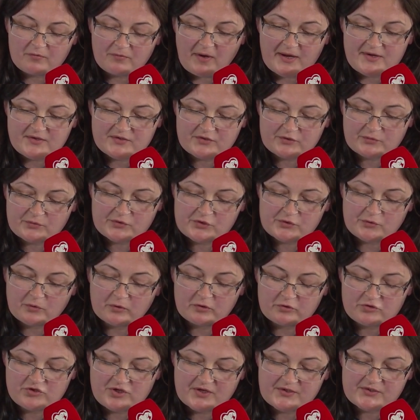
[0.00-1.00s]
writes to
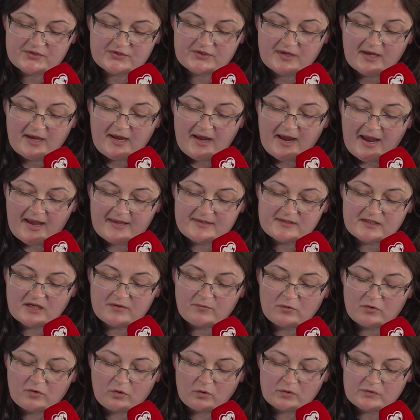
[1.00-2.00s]
soldiers, and they